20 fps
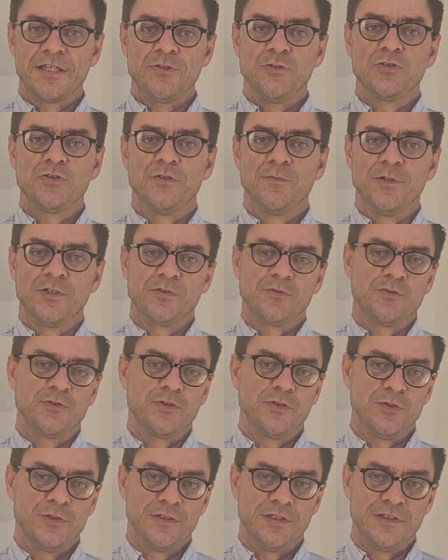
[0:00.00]
you so much for
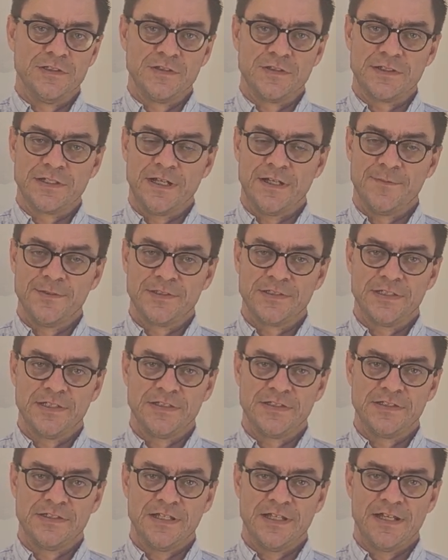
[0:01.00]
tuning into The Common
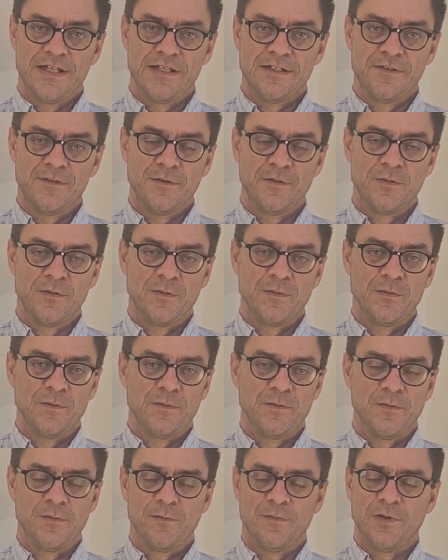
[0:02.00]
Sense Dad.
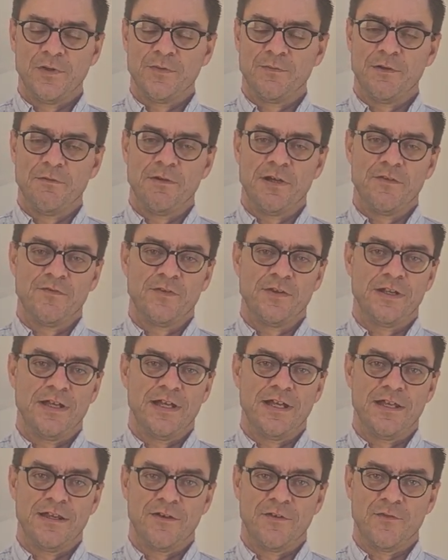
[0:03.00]
Both my wife and
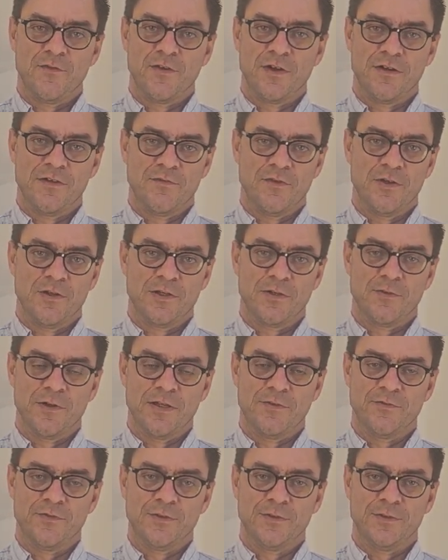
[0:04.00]
I are very, very
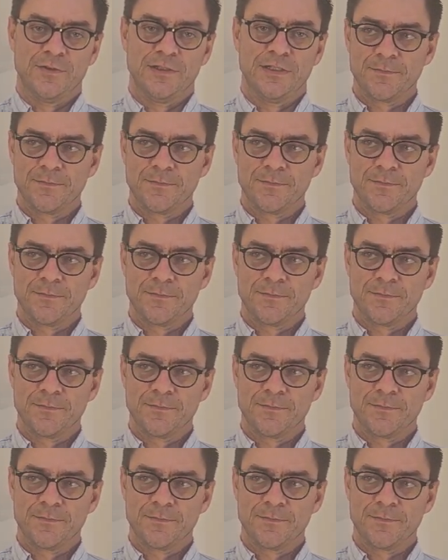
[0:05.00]
grateful.